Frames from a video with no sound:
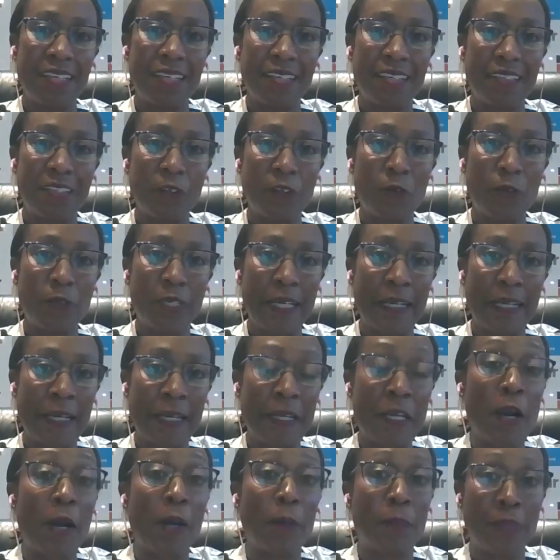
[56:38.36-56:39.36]
you know, you're
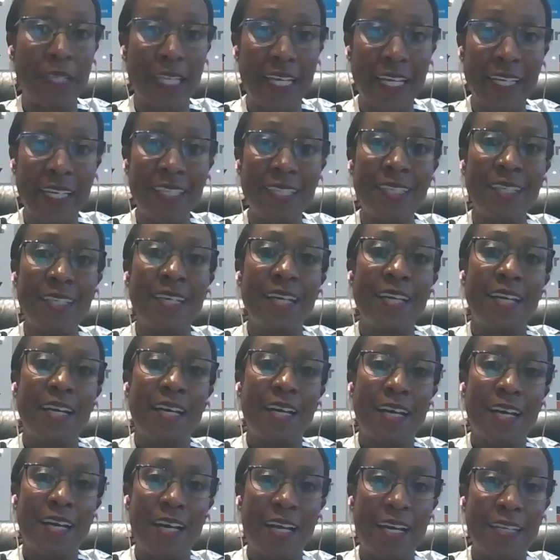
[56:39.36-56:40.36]
applying.
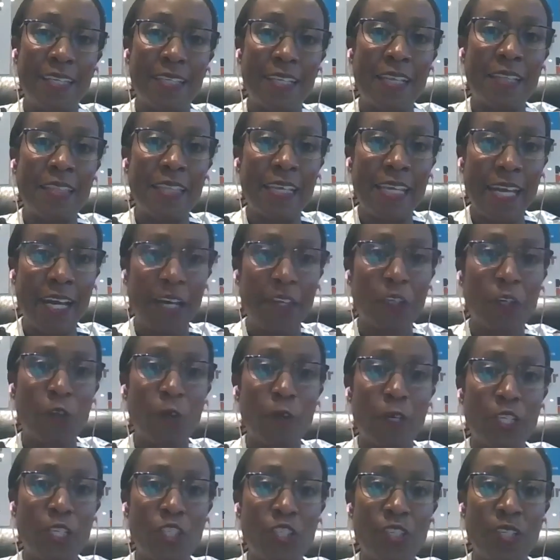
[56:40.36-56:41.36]
And then they had a
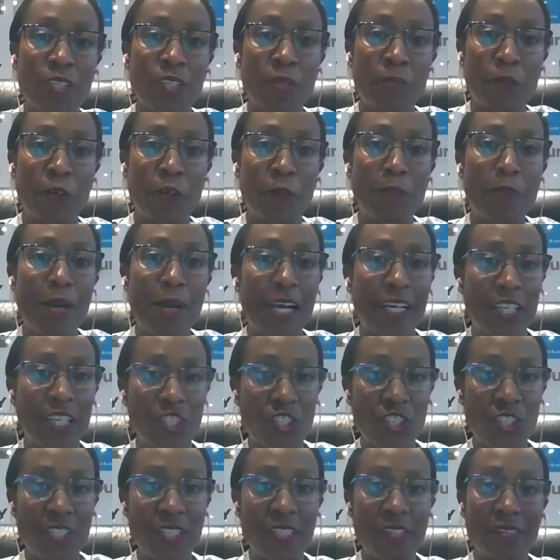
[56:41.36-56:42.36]
question about
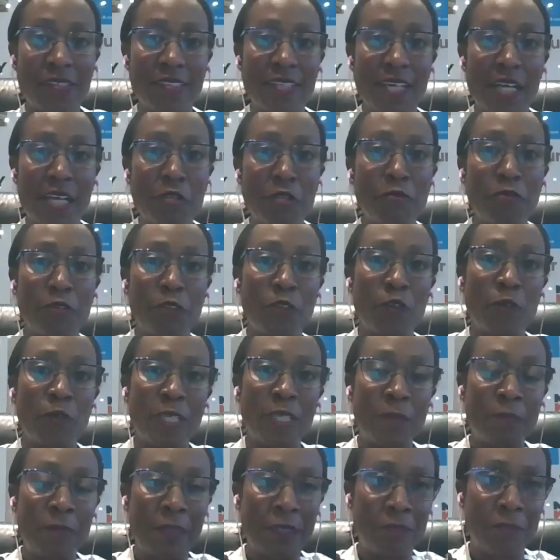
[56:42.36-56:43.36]
packaging yourself, you know,
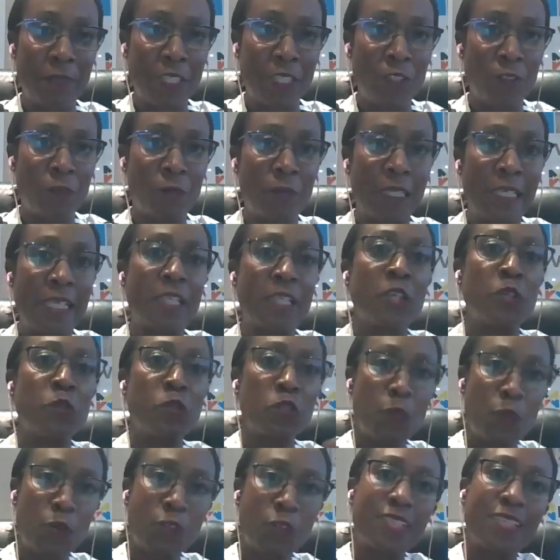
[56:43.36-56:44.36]
but Elena, you
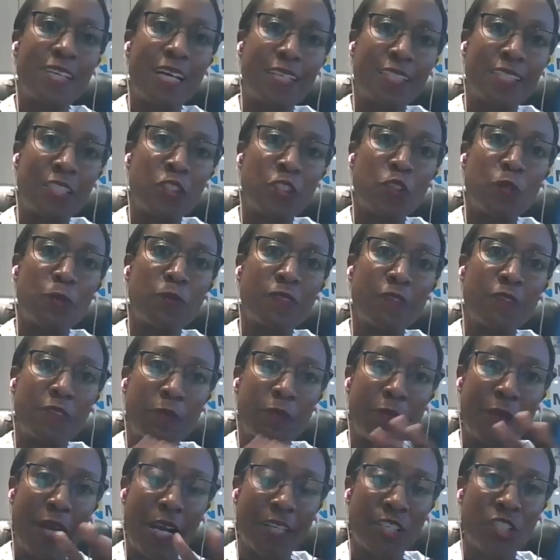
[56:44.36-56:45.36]
spoke to that in terms of the
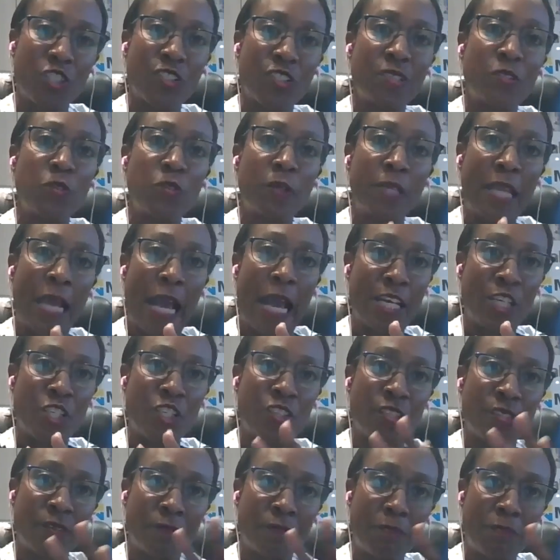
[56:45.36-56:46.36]
packaging, you and
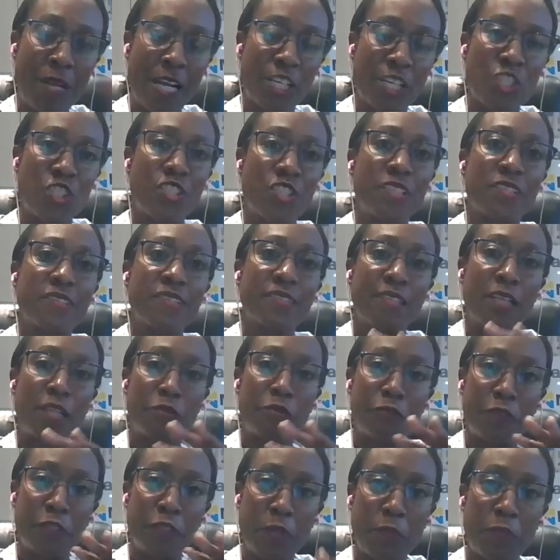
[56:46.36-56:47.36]
Aaisha, packaging
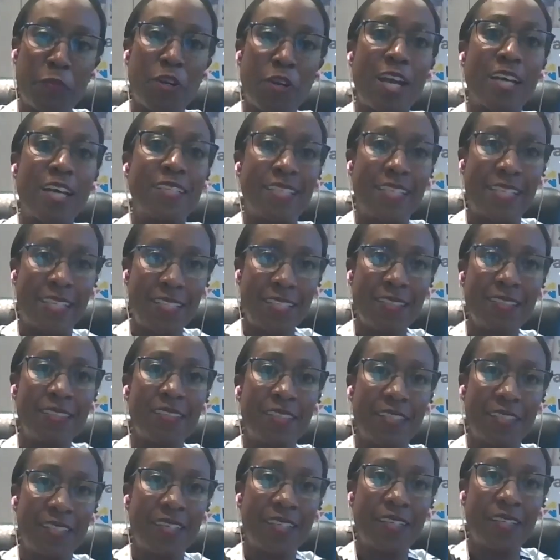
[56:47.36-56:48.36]
yourself and your branding.
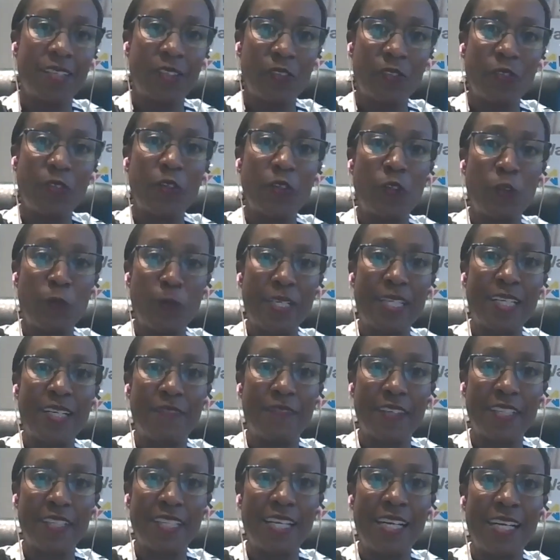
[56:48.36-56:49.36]
So I know we
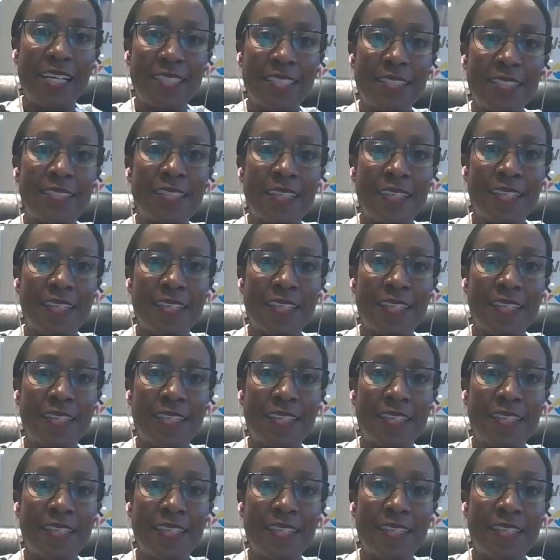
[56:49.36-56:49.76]
covered that.